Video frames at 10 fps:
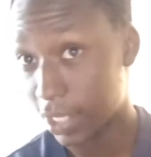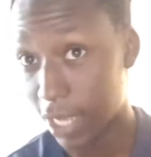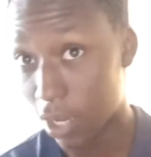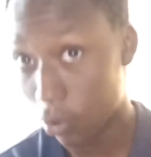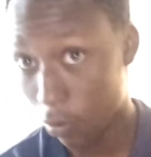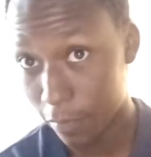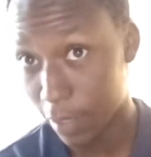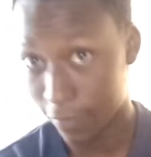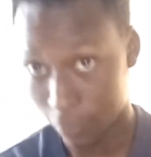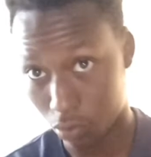that love me
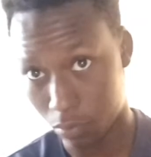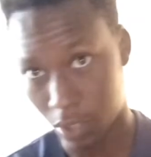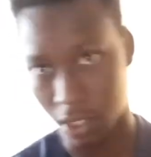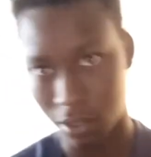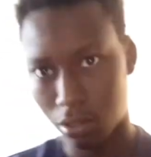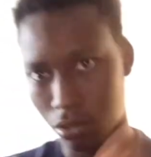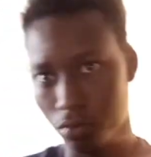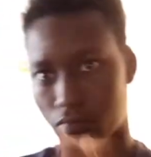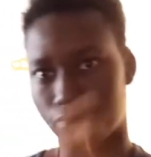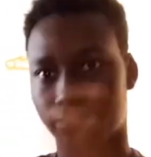and follow me, and
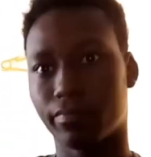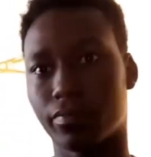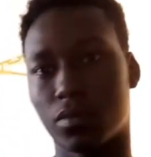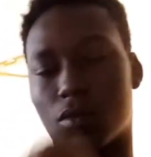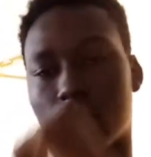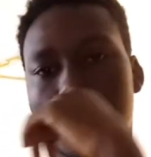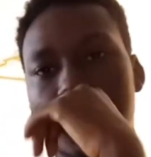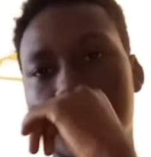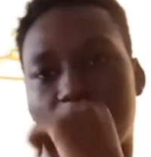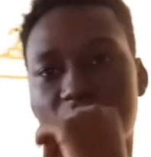
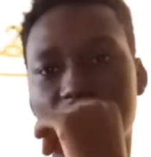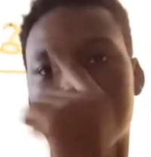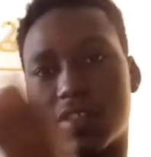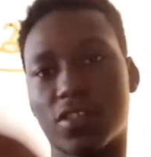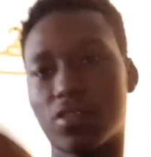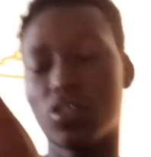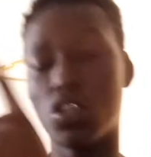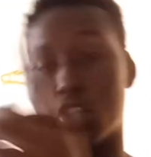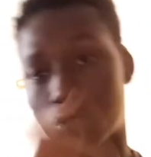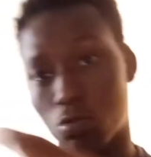just passionate,
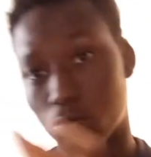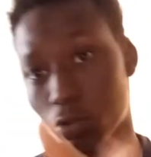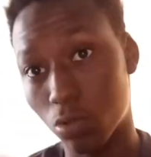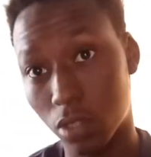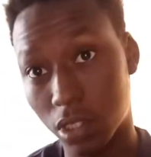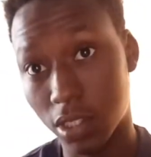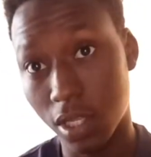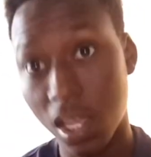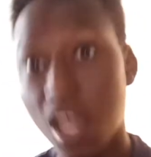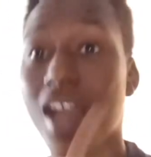just to those
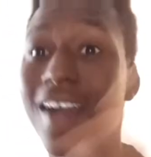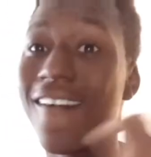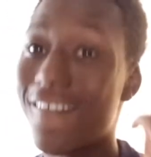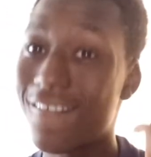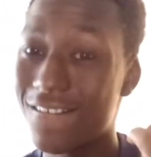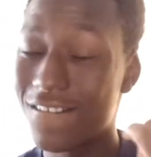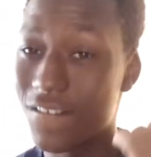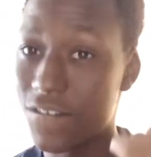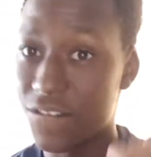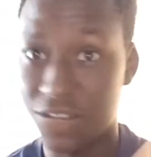
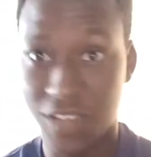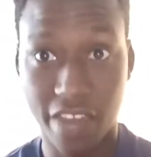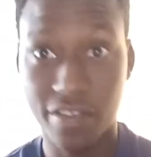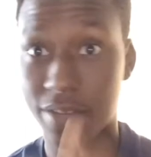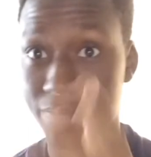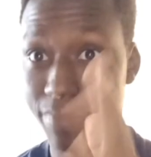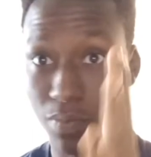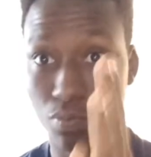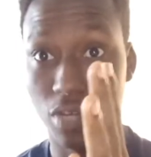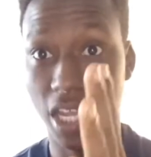very
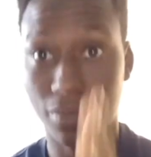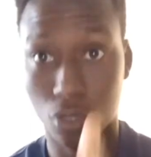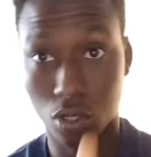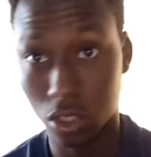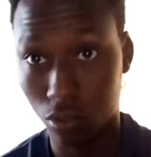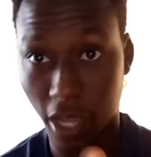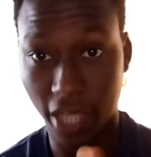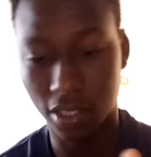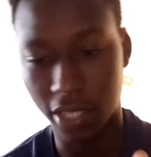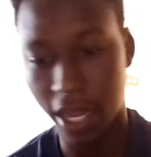people that I'm talking to,
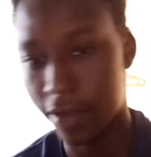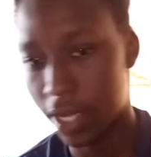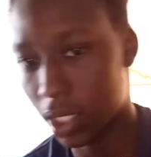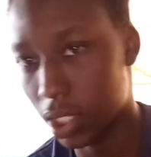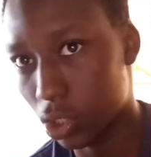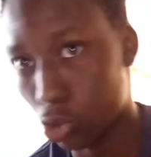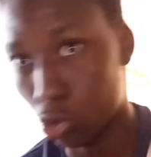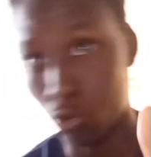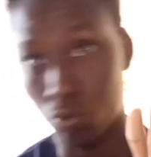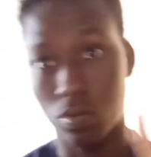like directly to
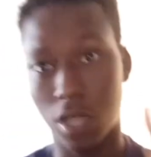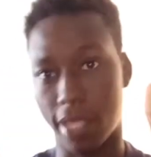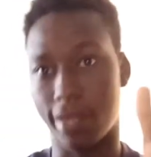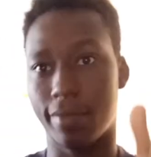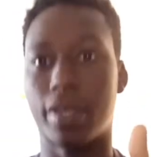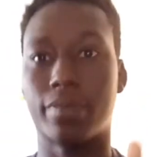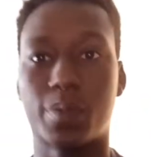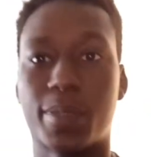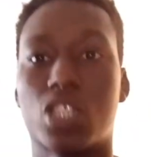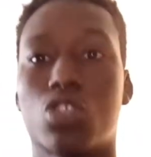you. I'm
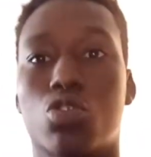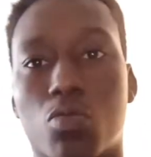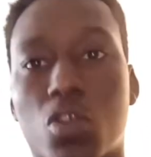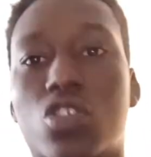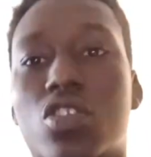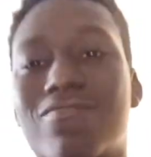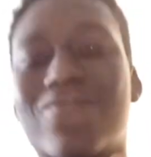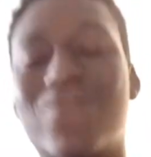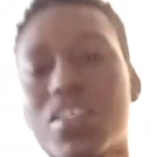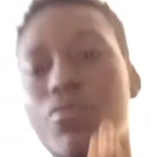speaking to you because
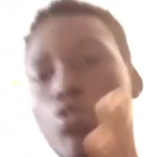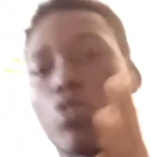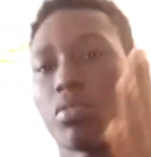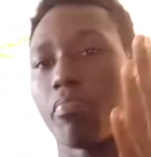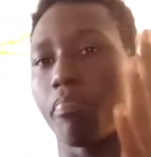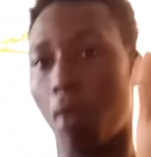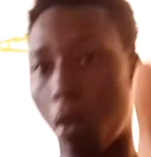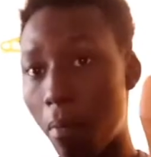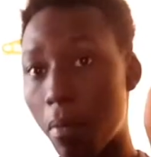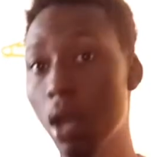Facebook was a
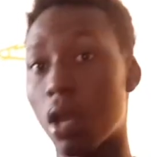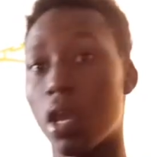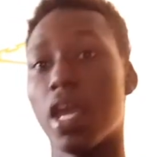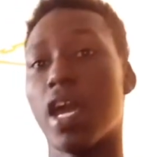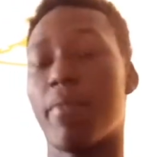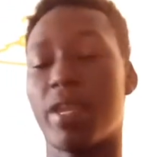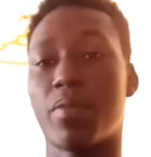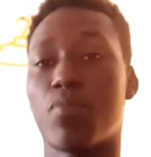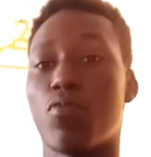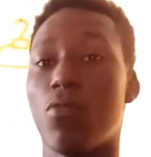bomb and many
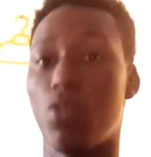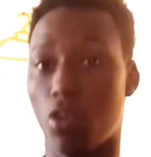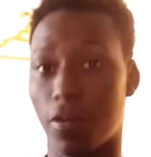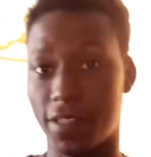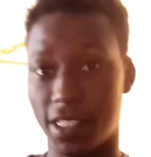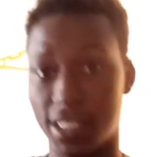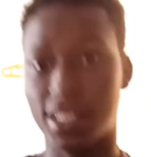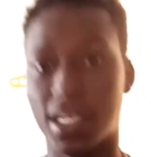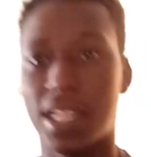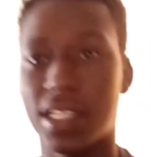people loved it
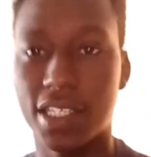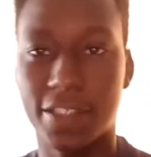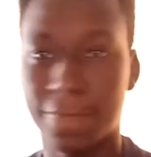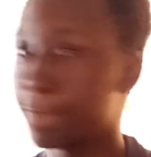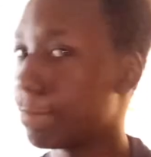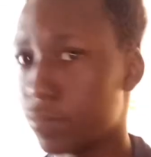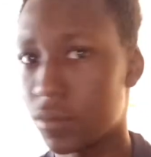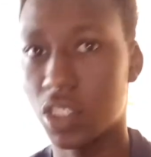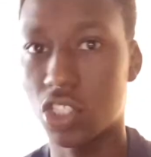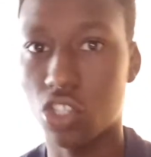and then
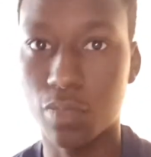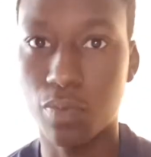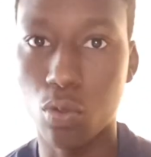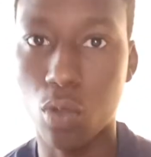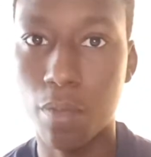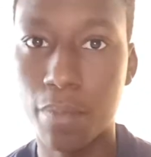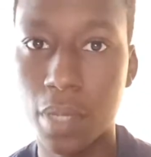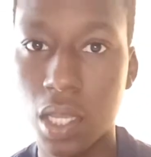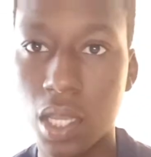just blew up.